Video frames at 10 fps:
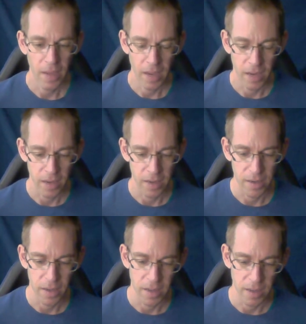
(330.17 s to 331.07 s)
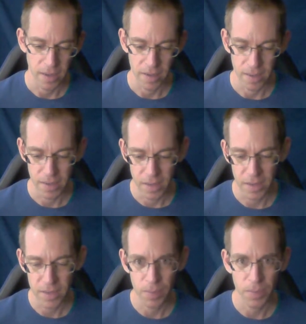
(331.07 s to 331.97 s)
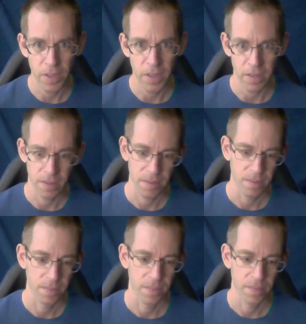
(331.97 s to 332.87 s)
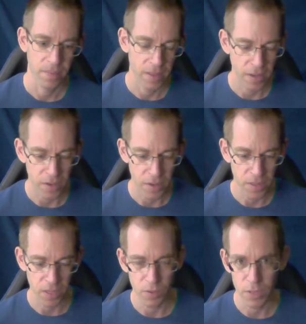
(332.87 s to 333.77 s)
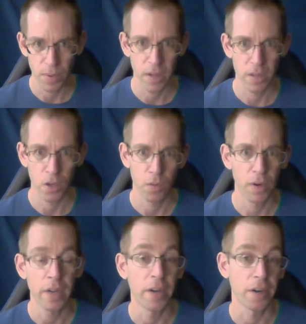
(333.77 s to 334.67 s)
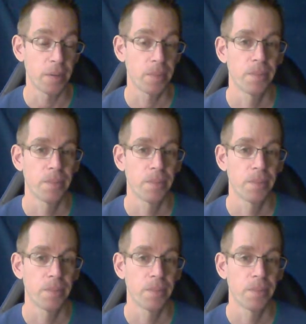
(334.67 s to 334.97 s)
and uh, it does something and then you get this response over here.